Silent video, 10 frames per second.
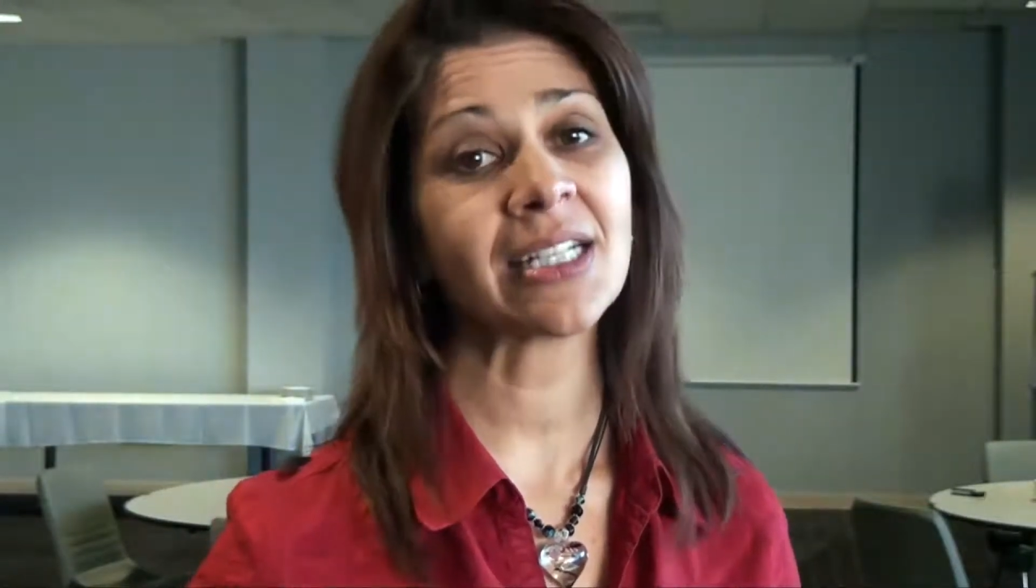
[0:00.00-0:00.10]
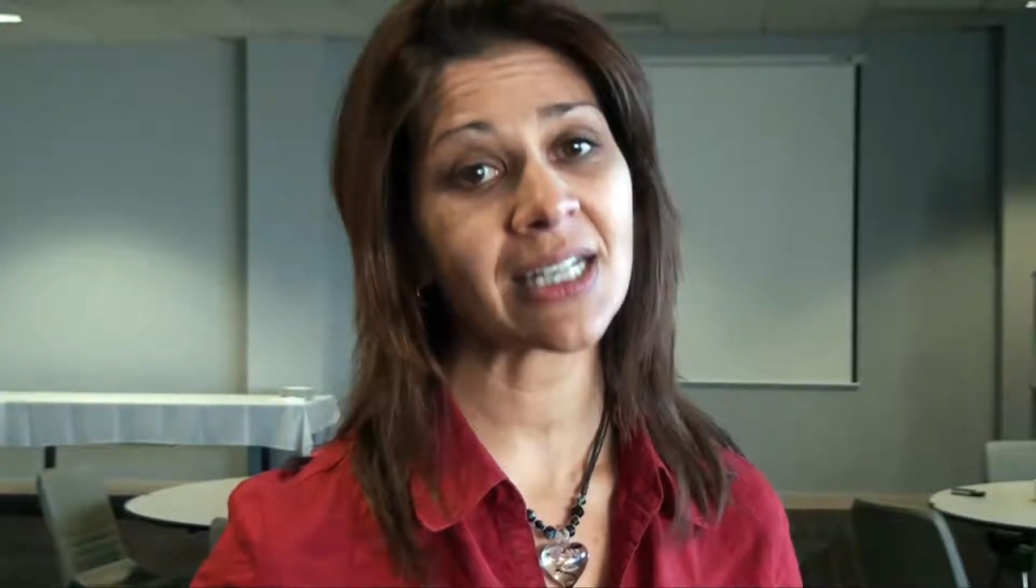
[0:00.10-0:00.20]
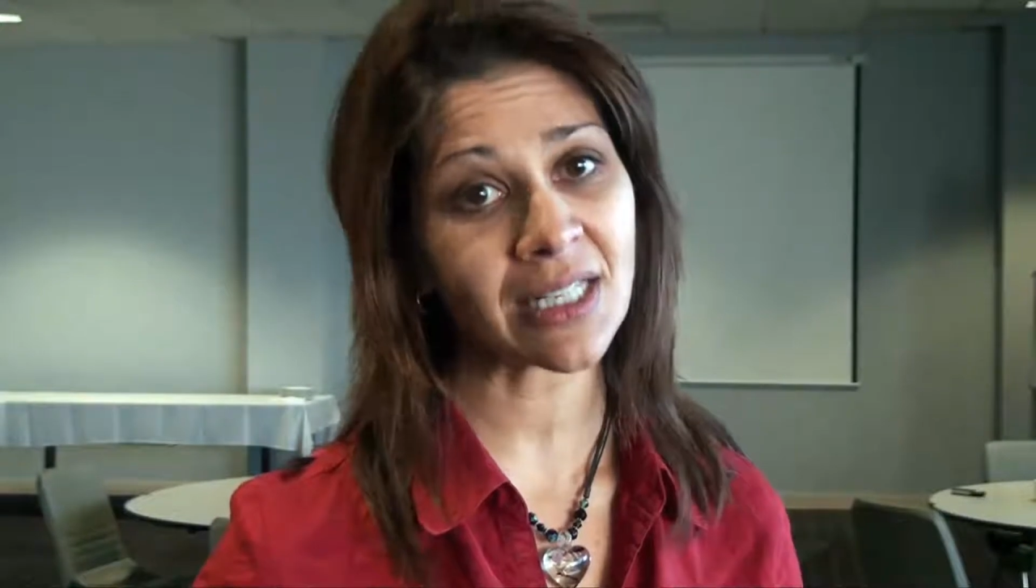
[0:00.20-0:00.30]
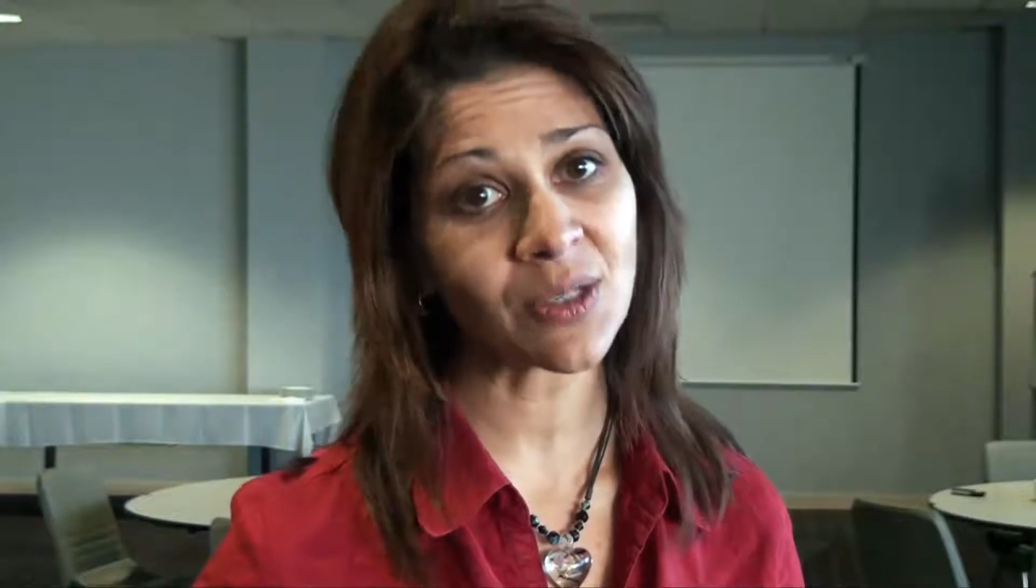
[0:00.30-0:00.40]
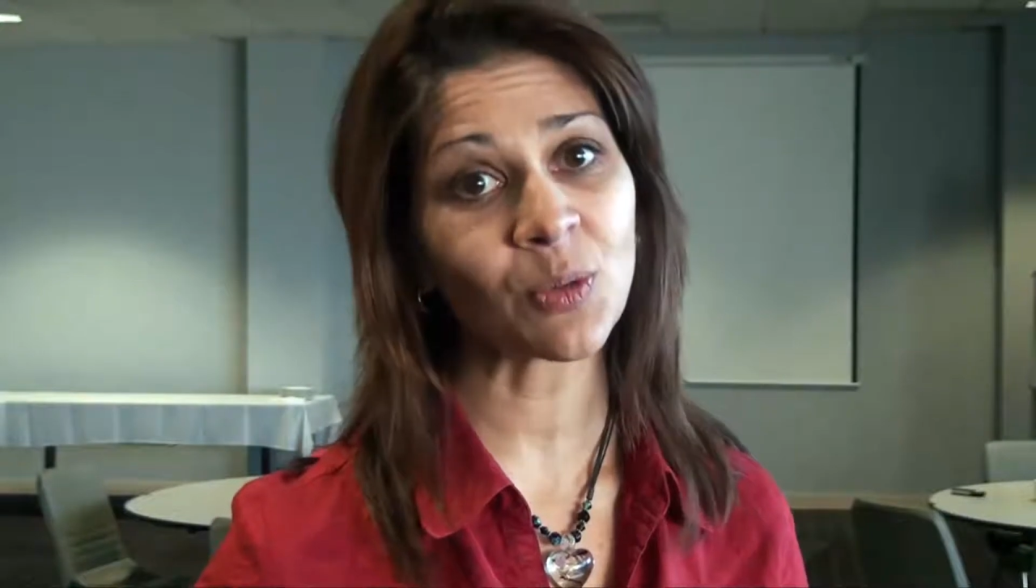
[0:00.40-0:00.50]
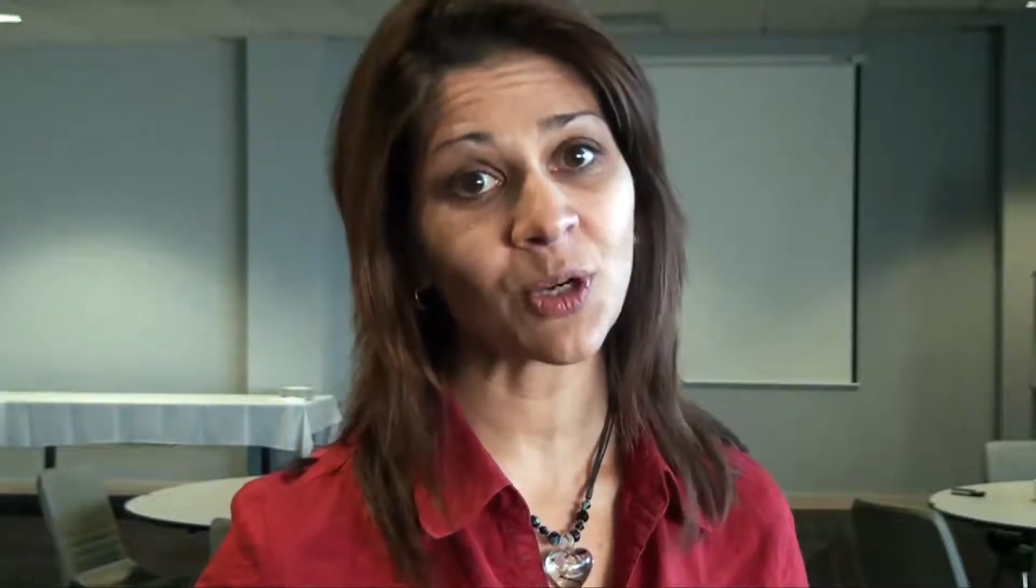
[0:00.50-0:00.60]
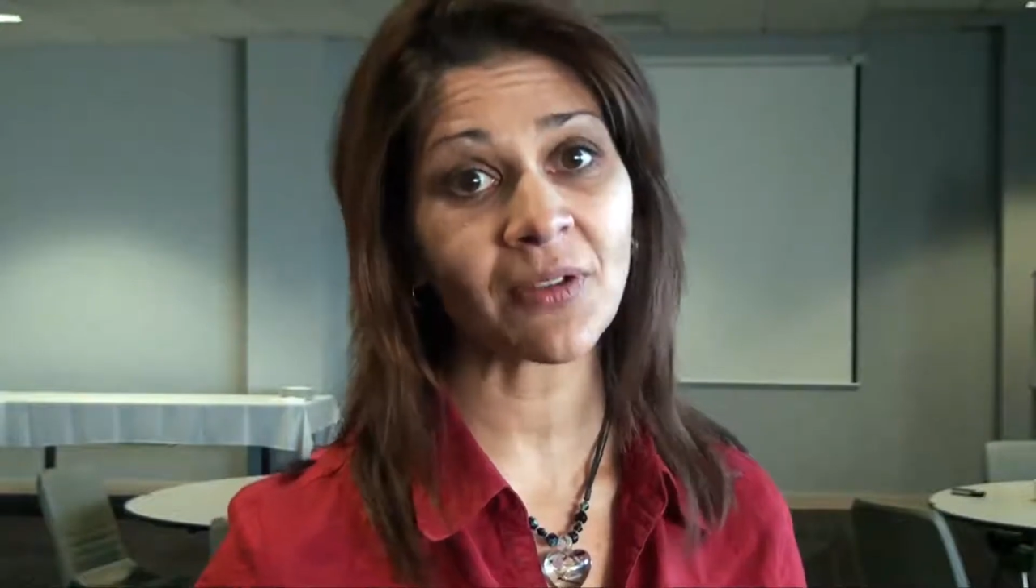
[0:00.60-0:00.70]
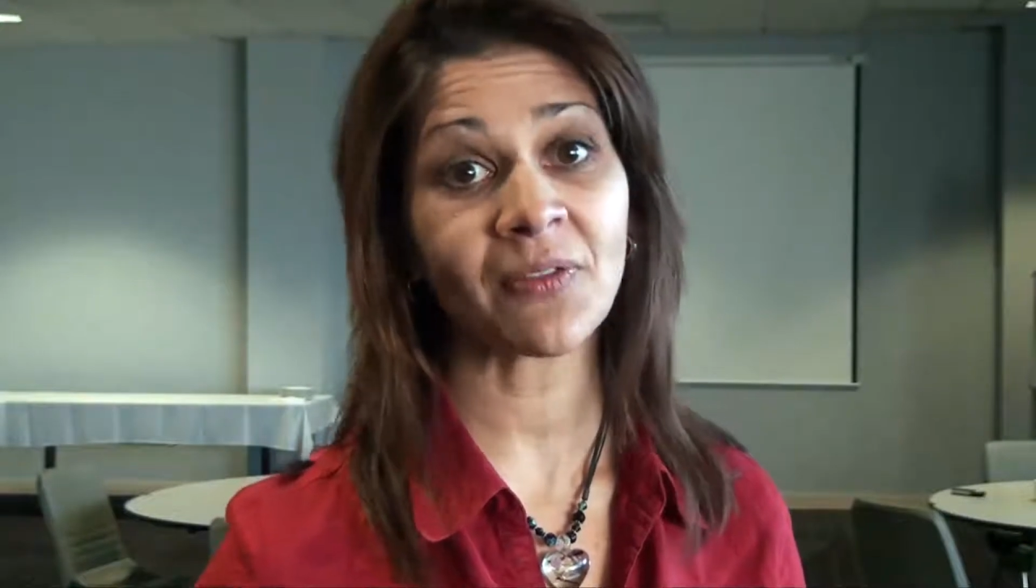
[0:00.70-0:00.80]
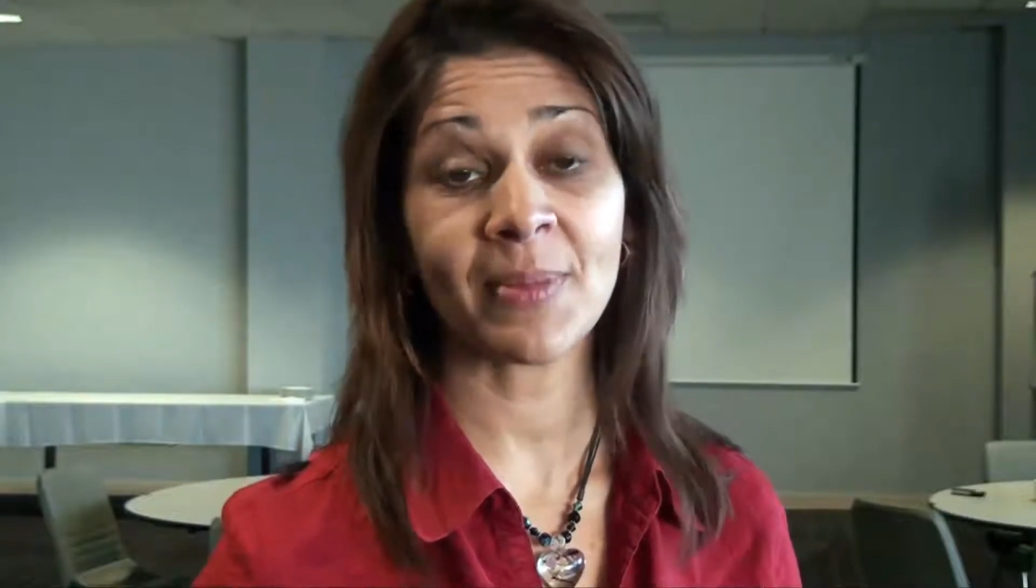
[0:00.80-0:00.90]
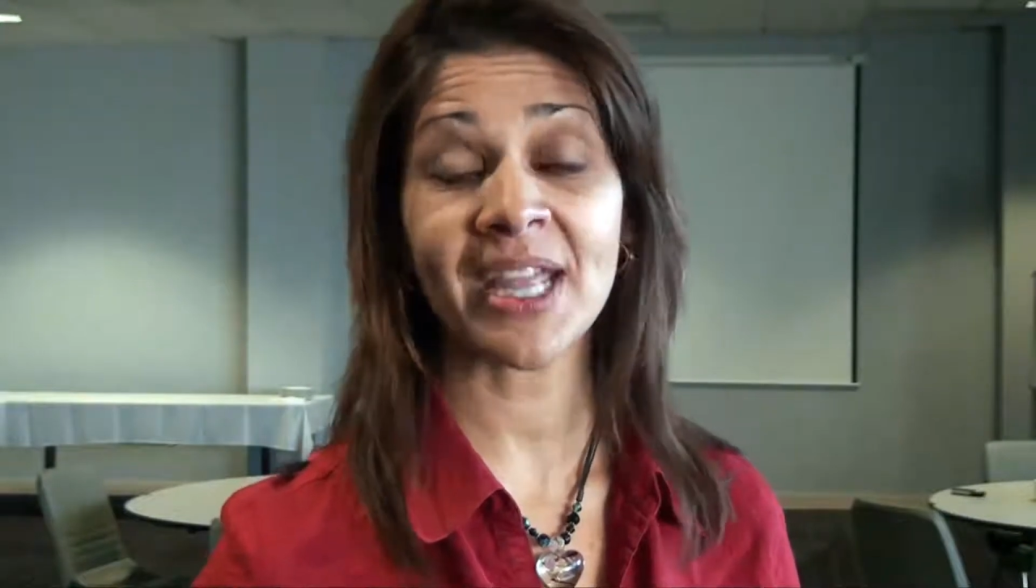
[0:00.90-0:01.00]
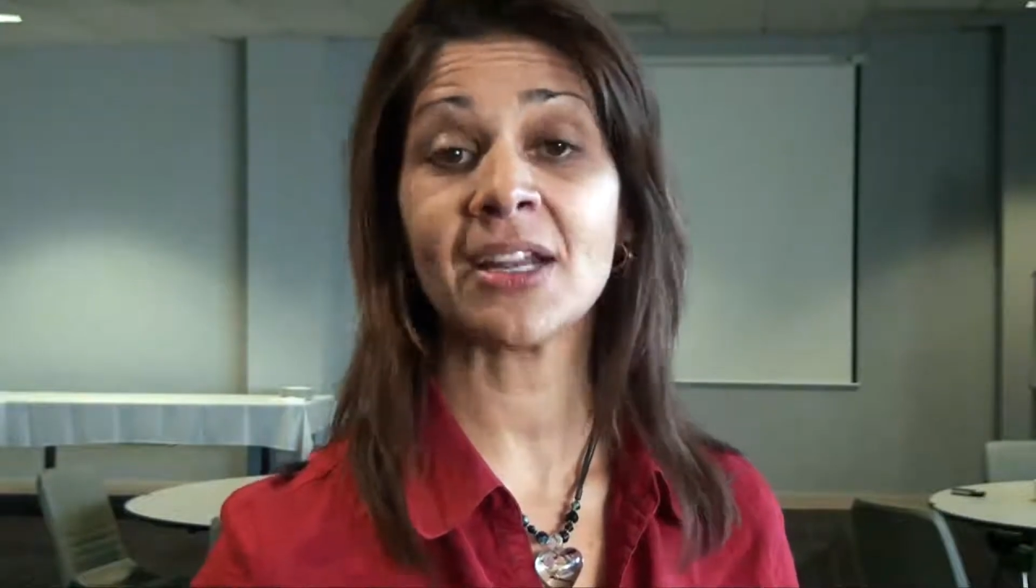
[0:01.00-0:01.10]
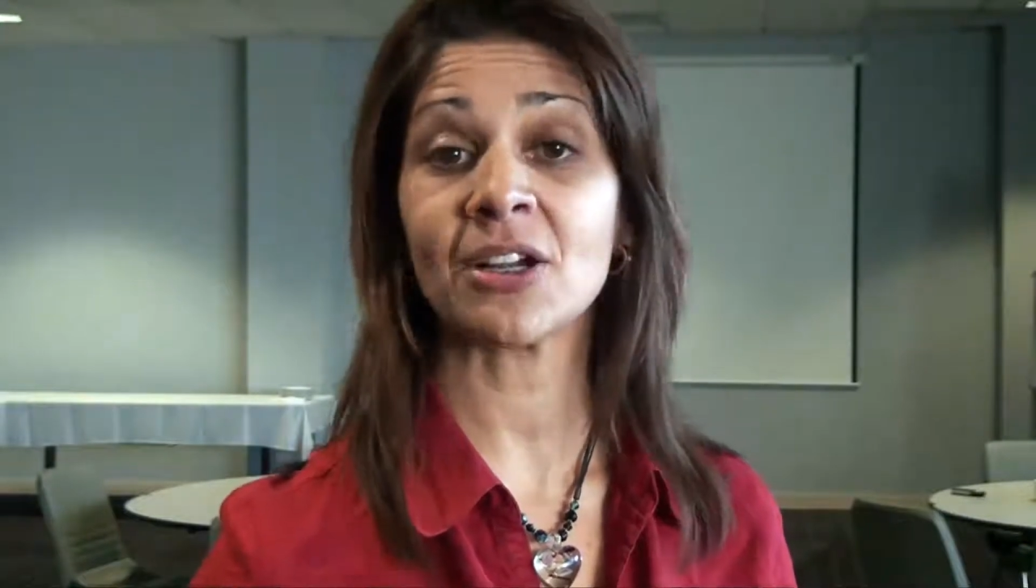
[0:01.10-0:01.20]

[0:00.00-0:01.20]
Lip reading: doesn't work for me,